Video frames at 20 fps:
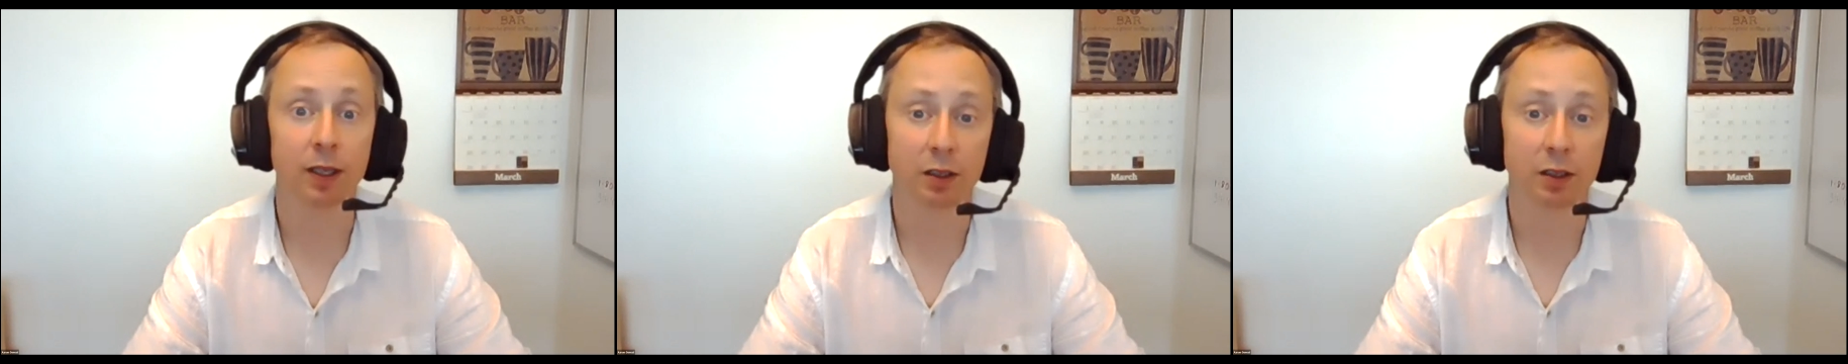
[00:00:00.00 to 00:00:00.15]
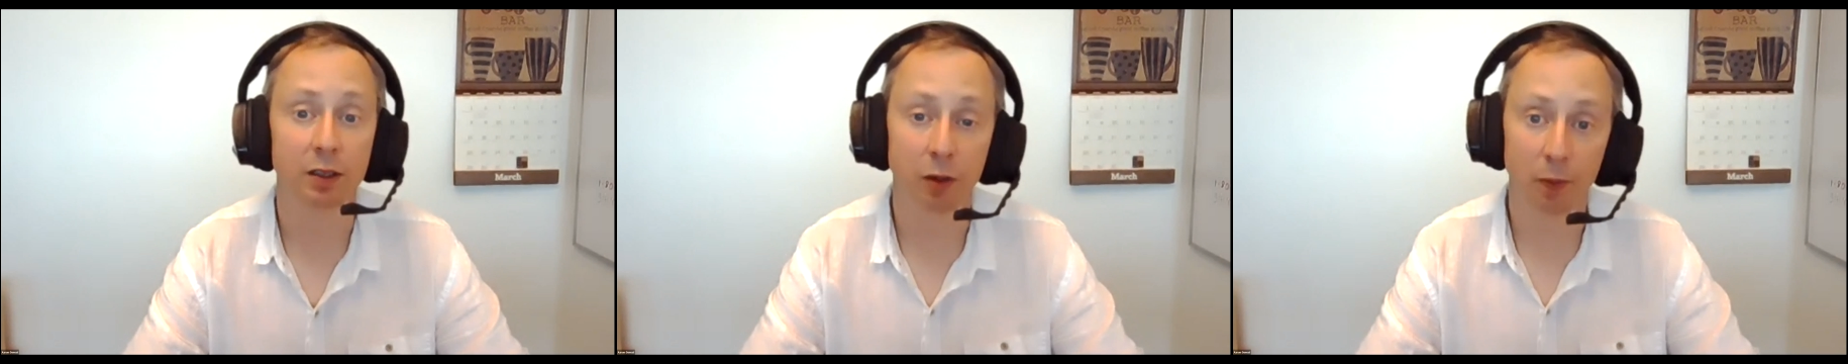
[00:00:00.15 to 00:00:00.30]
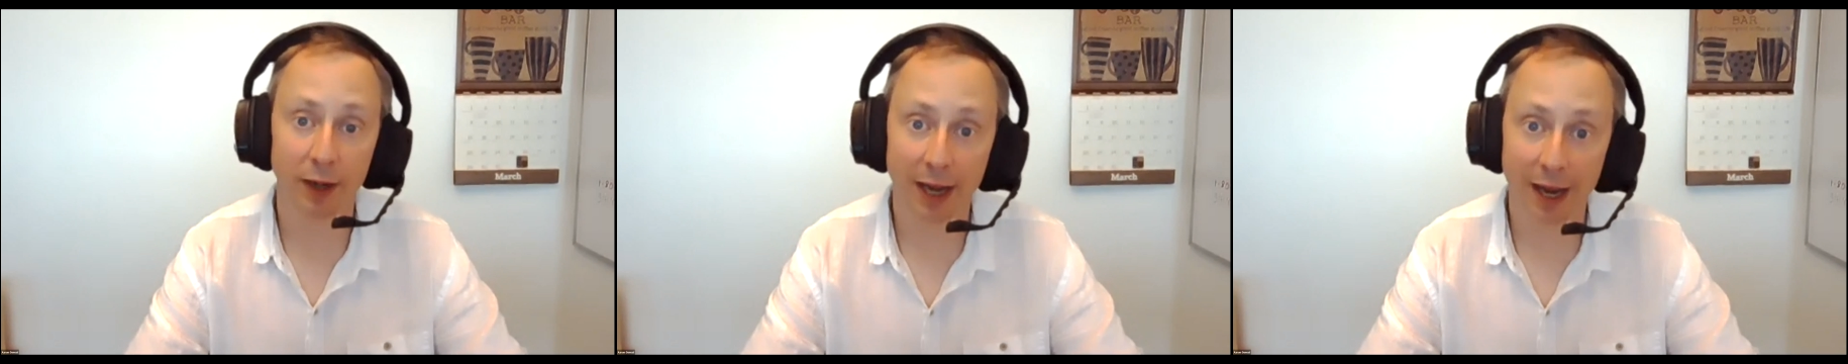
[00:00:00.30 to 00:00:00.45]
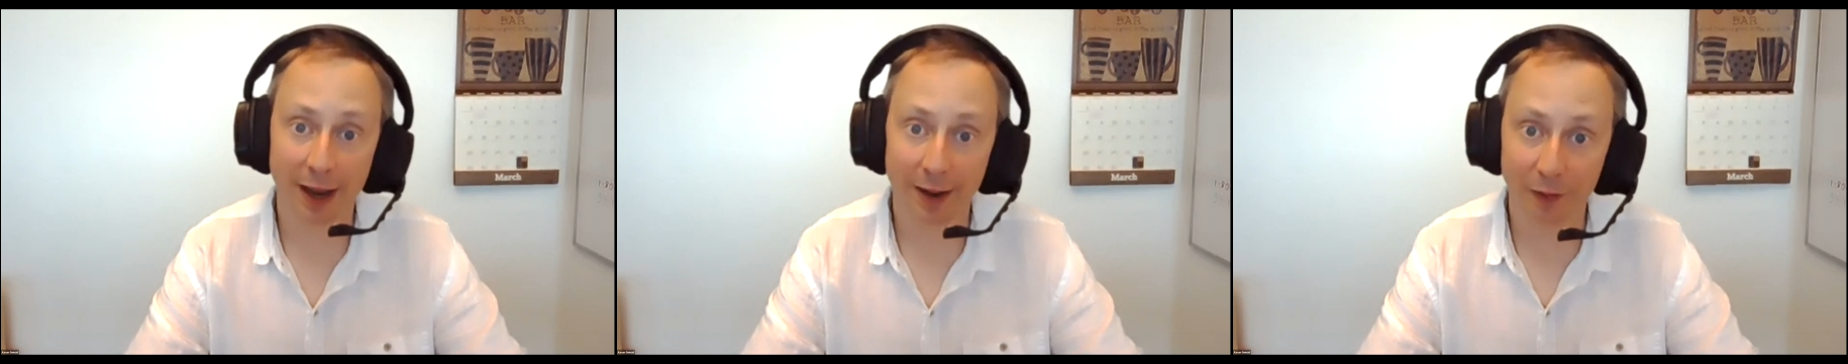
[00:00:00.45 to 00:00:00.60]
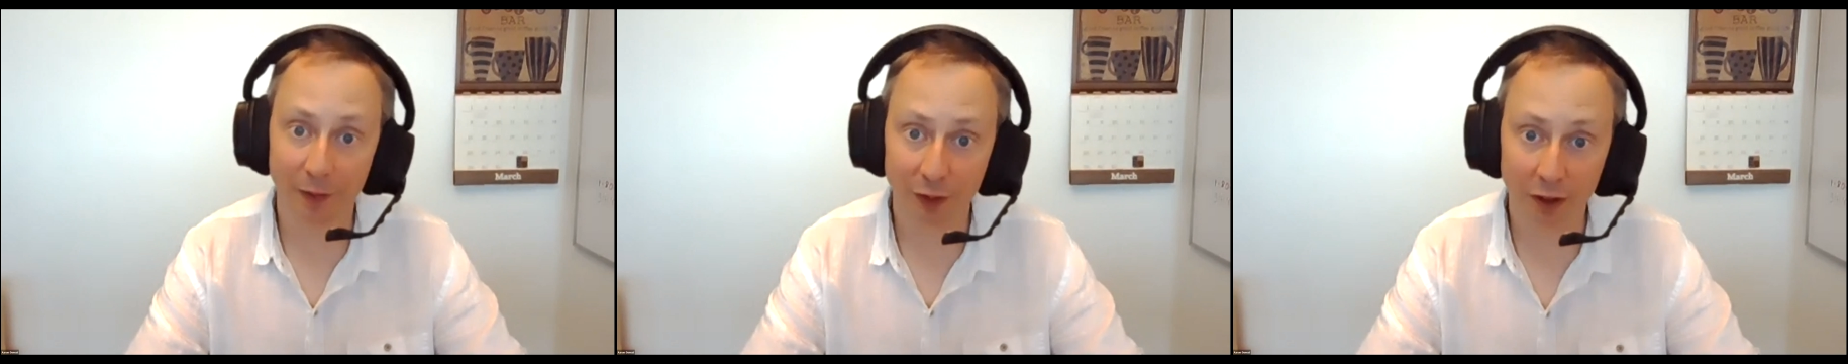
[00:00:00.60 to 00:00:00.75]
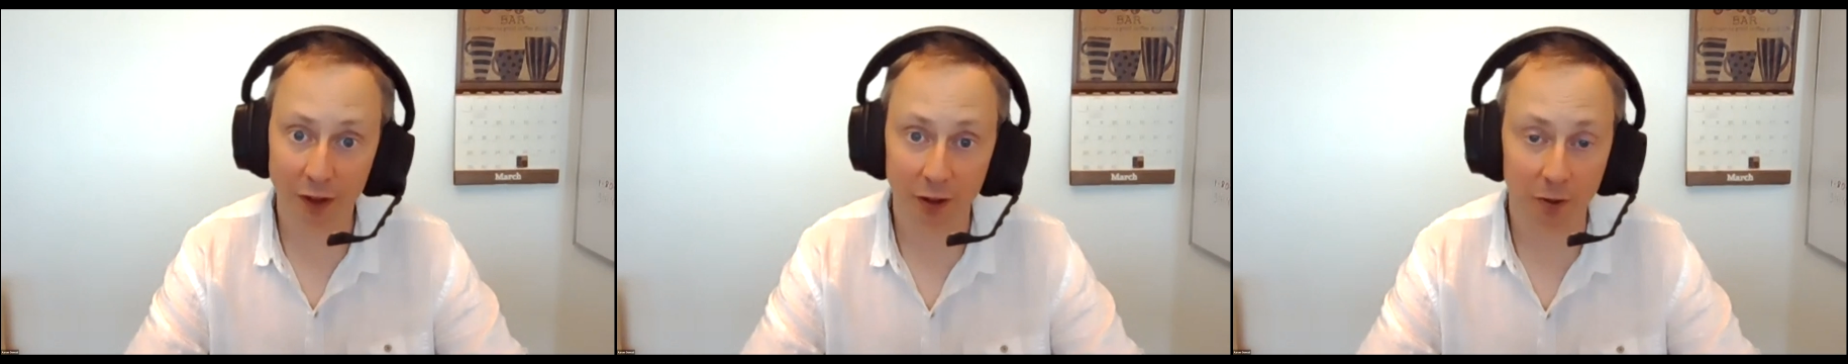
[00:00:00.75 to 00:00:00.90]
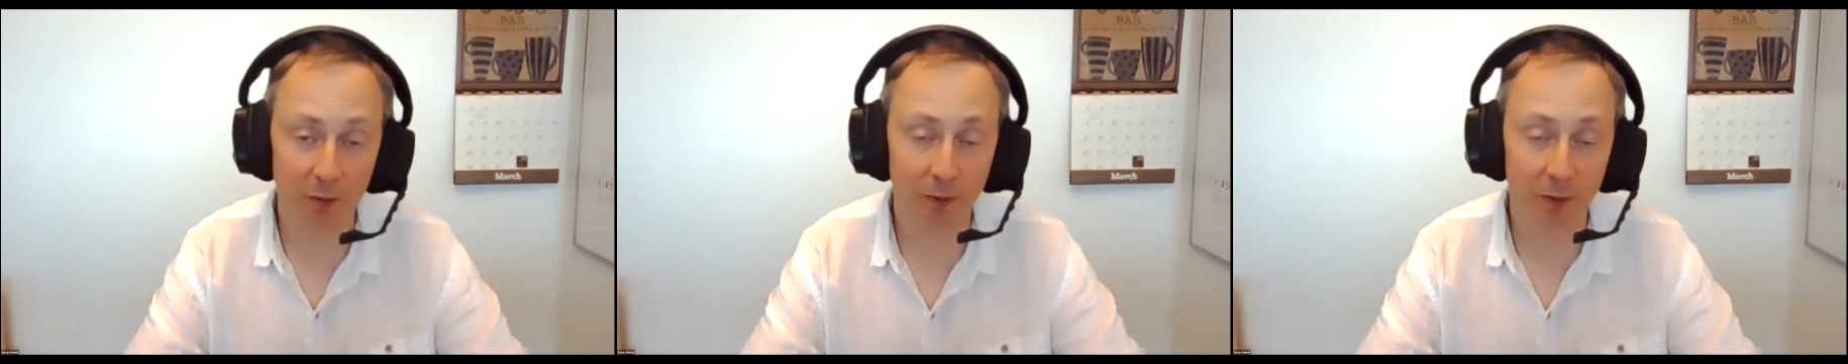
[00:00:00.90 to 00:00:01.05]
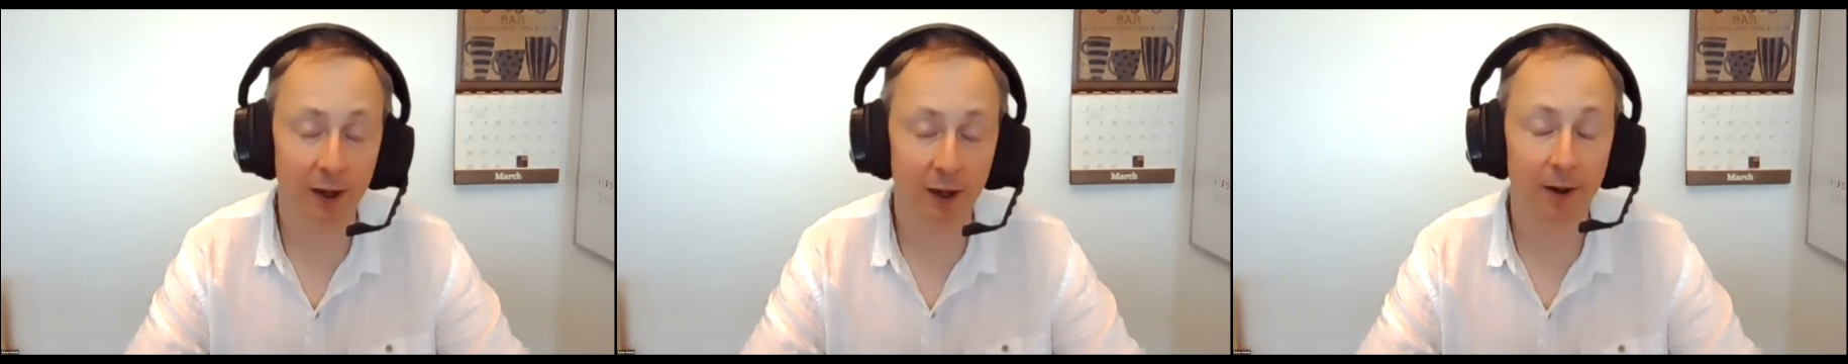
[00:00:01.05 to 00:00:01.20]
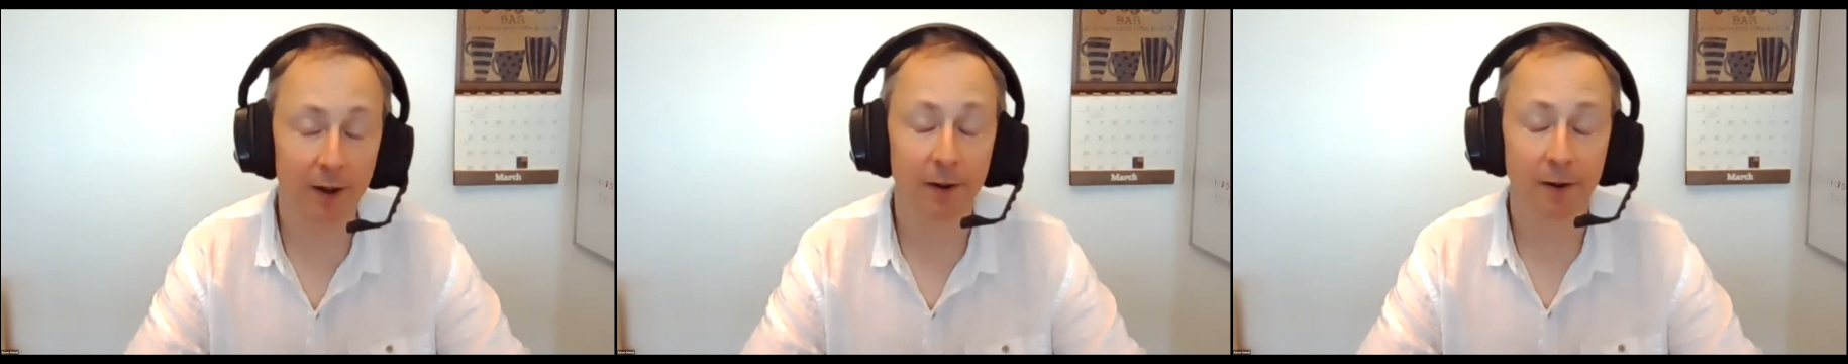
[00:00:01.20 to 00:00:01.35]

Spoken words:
And so we have to